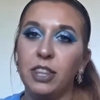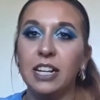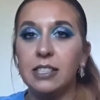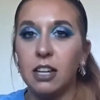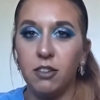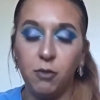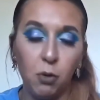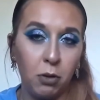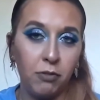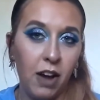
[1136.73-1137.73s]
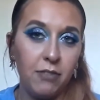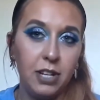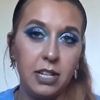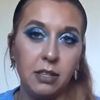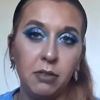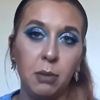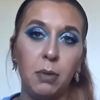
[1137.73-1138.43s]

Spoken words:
I think it's like 4 or 5 days of the